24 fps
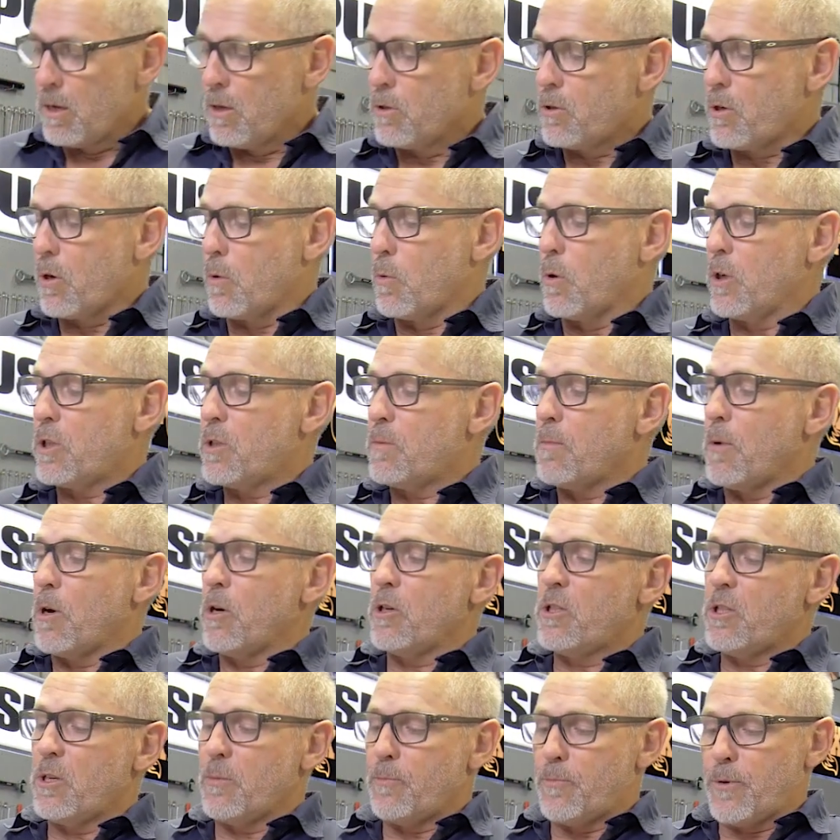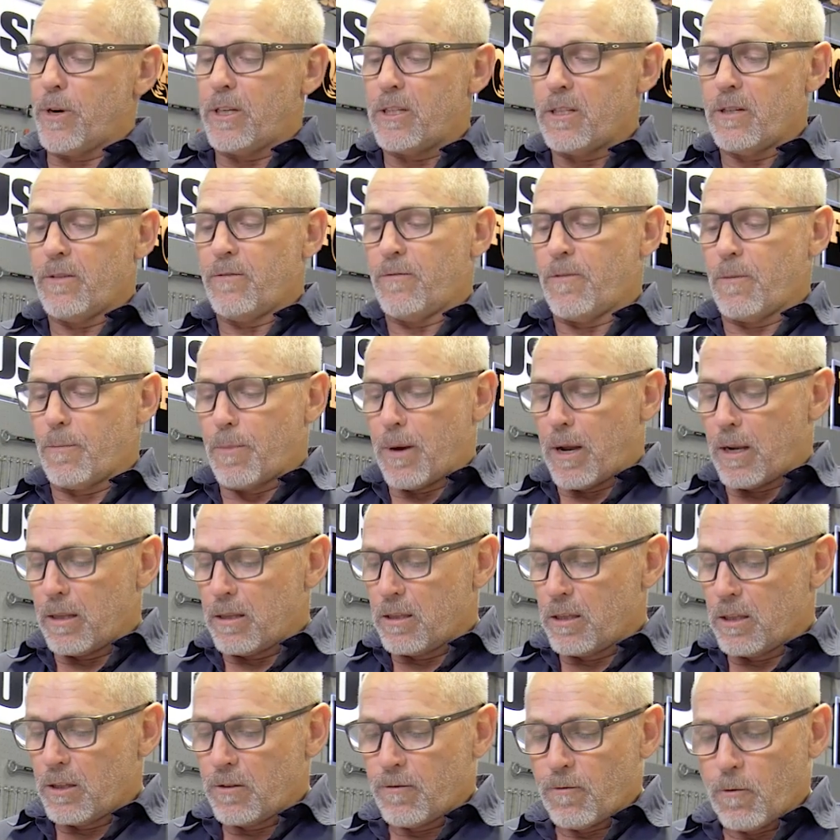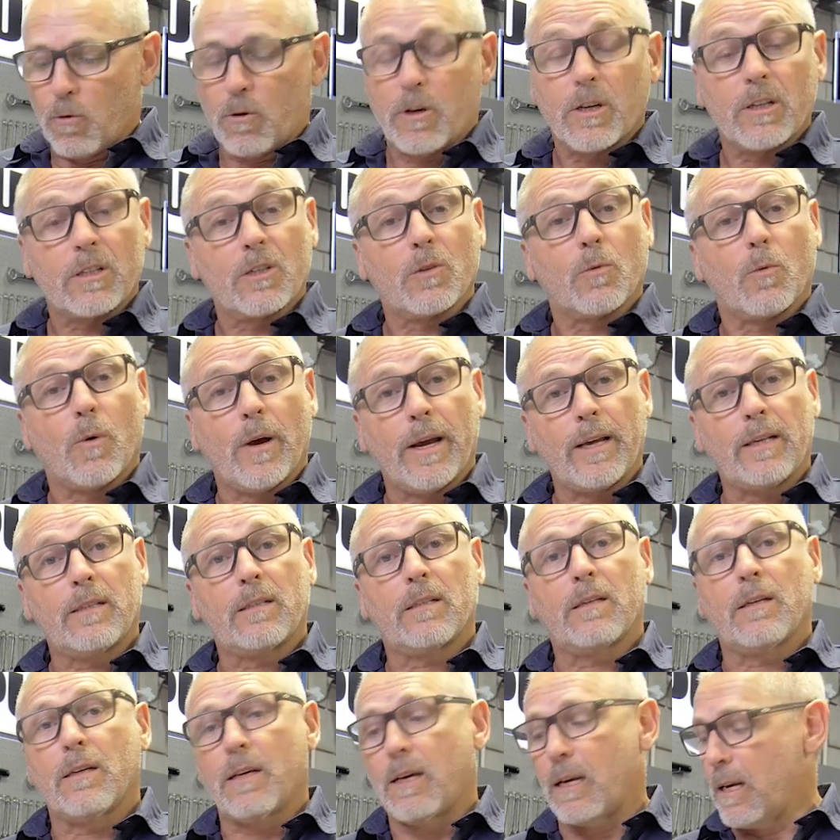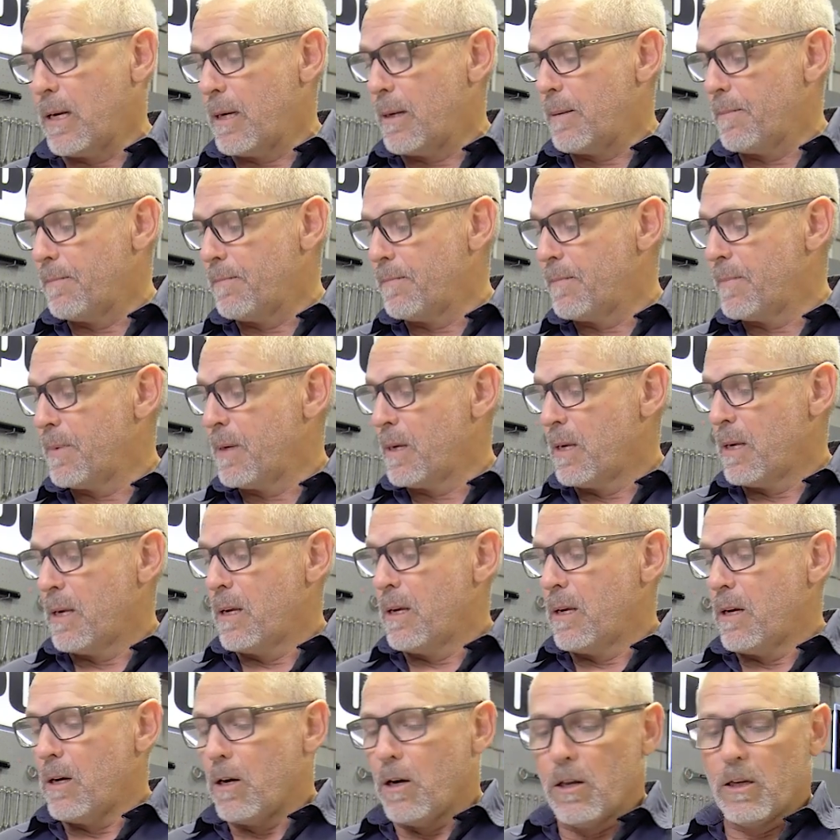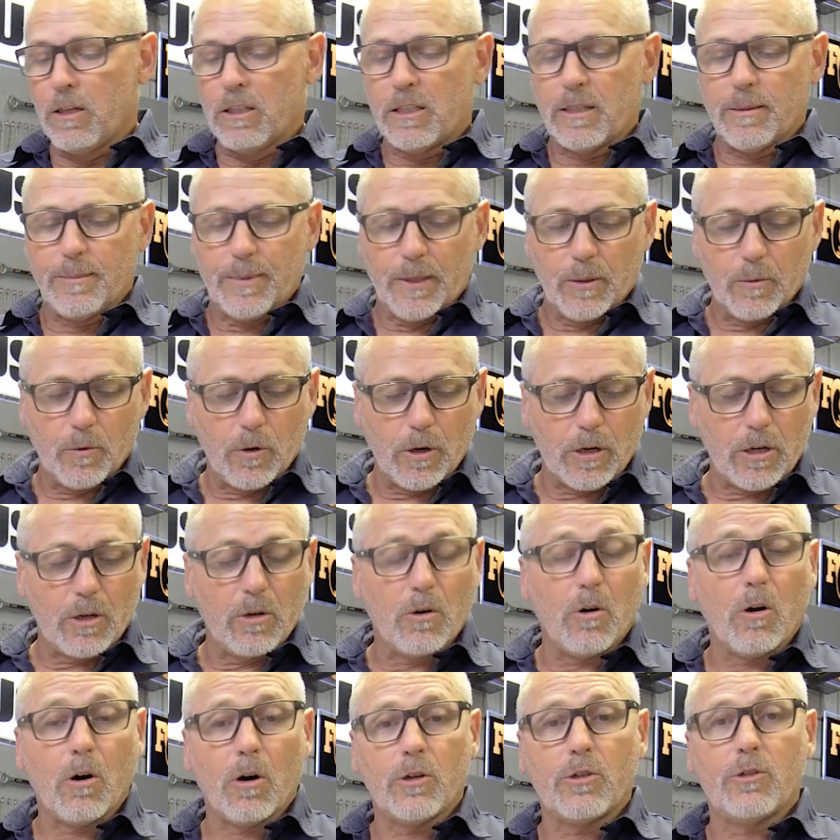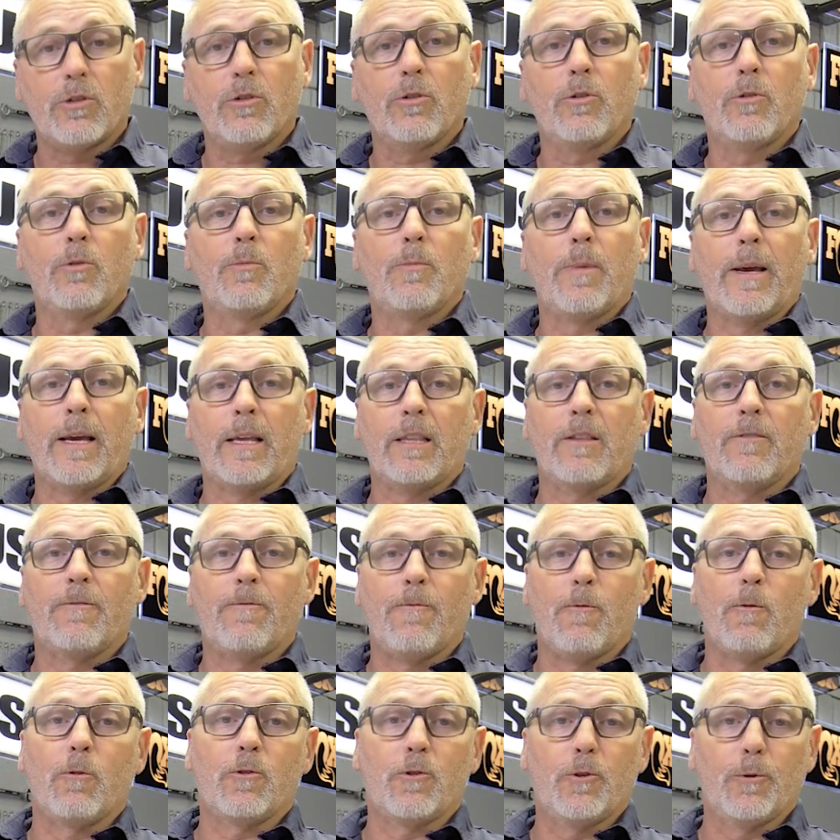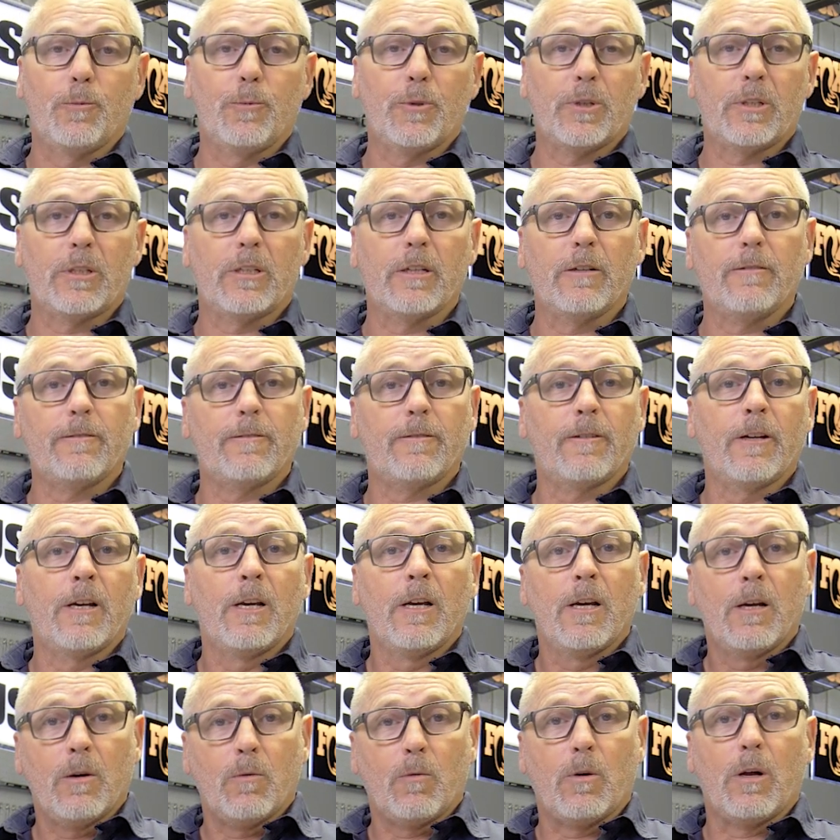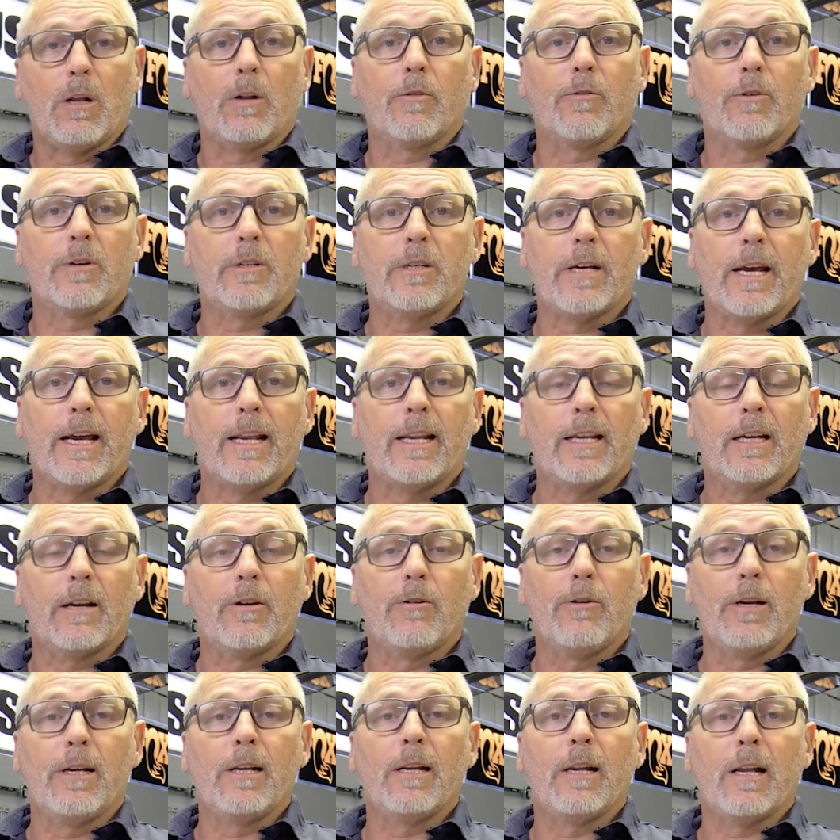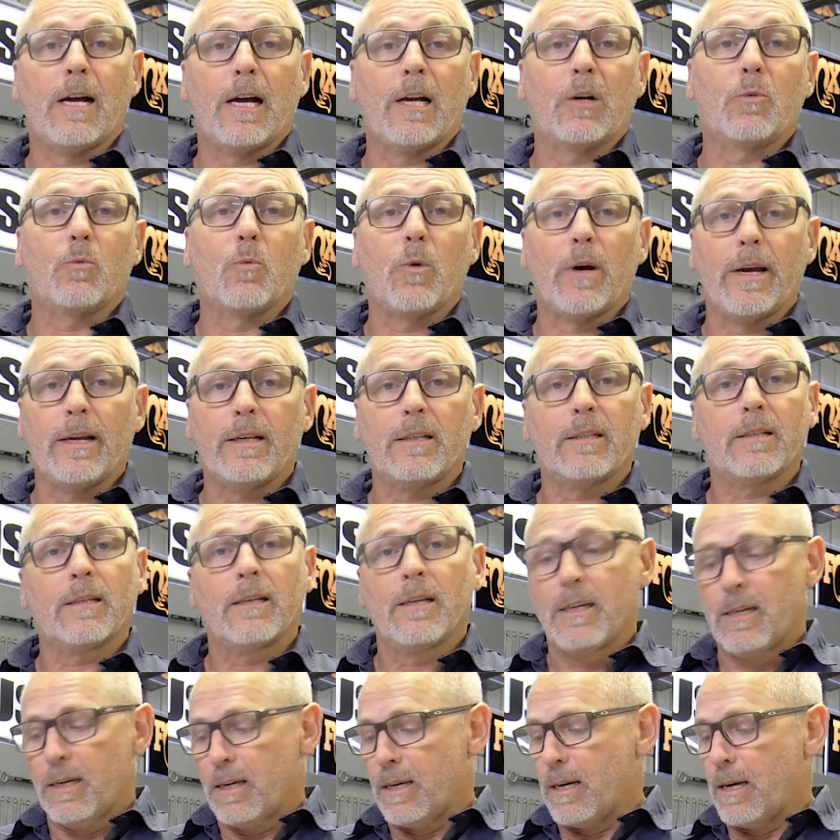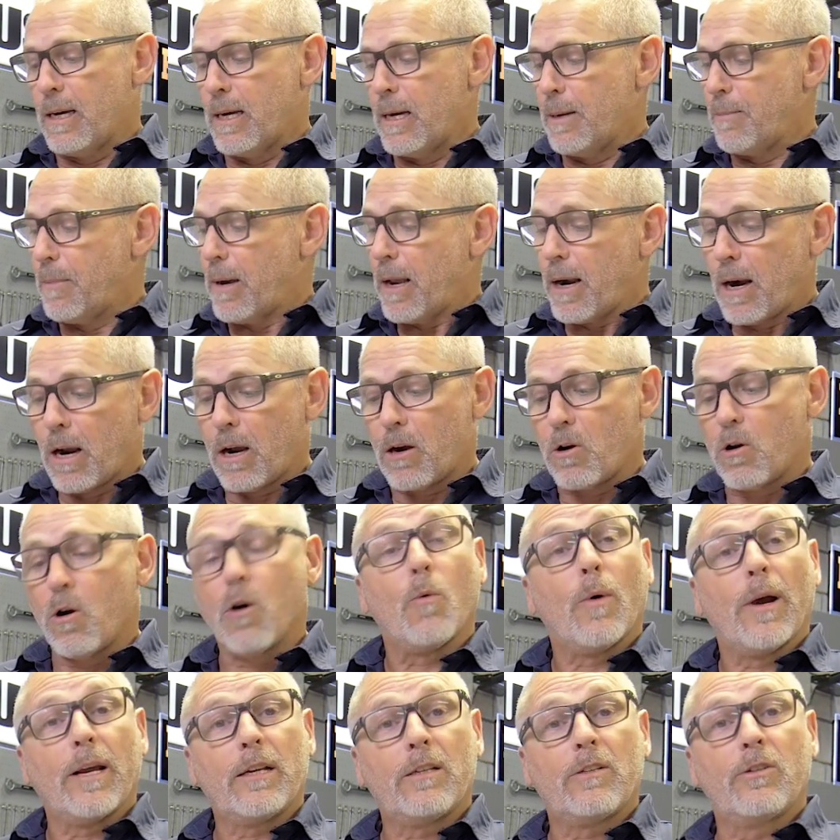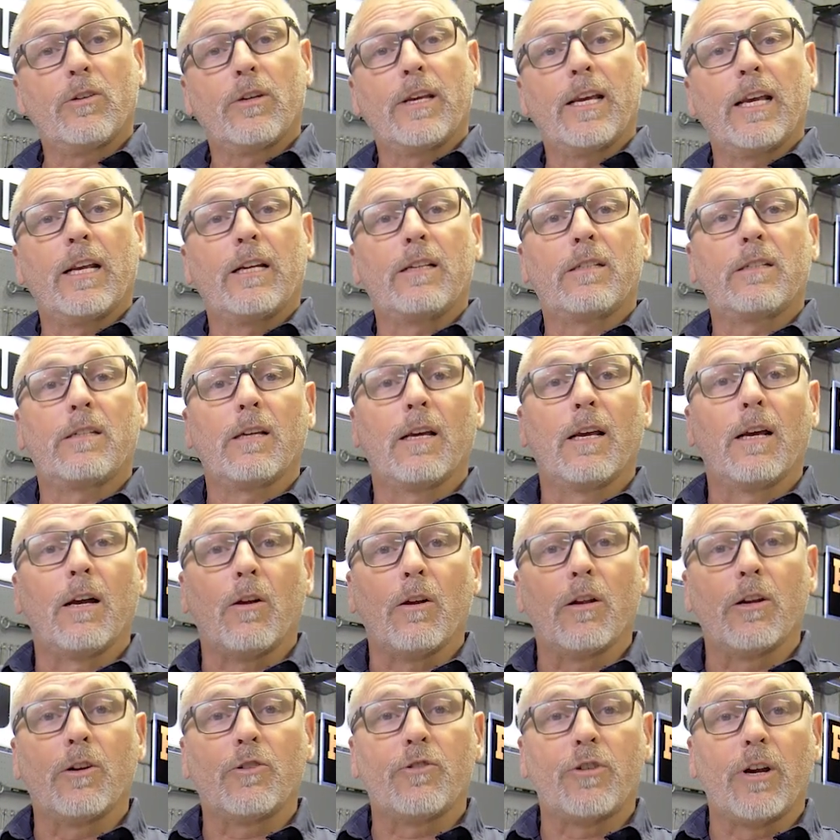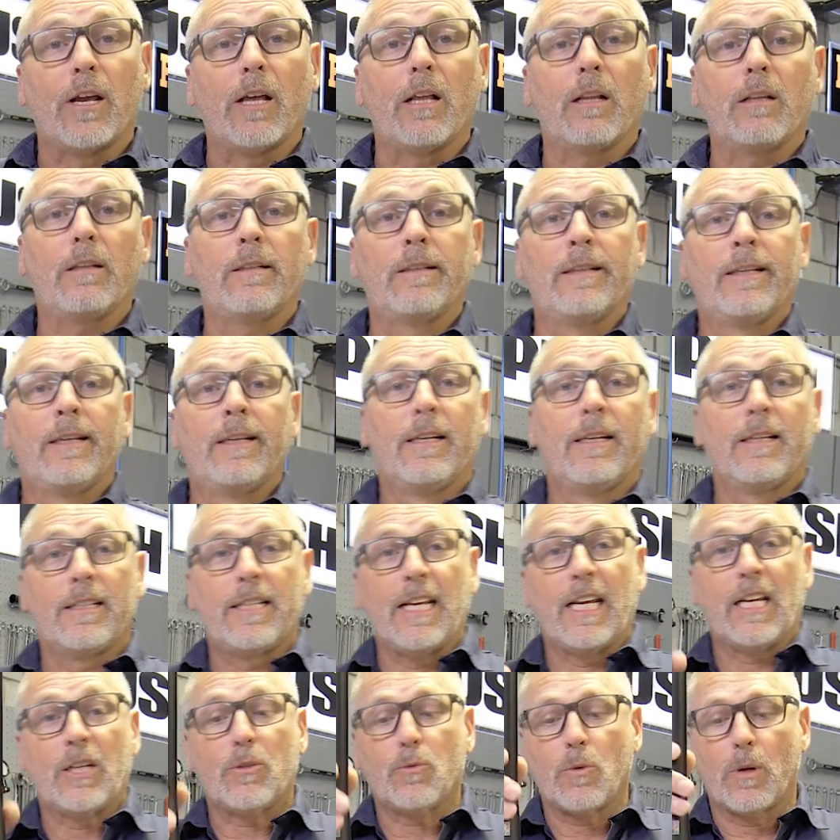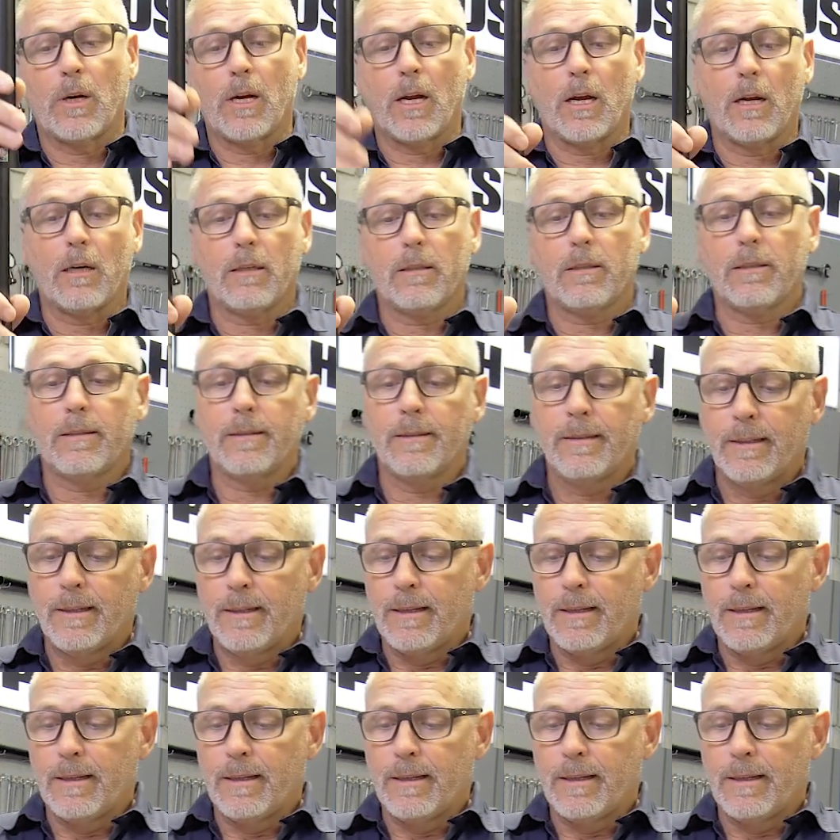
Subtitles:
So what's most impressive about this fork is the weight. Ohlins have been working hard to make the fork super stiff while retaining a really light weight. And I can't wait to get on the trail, test one out.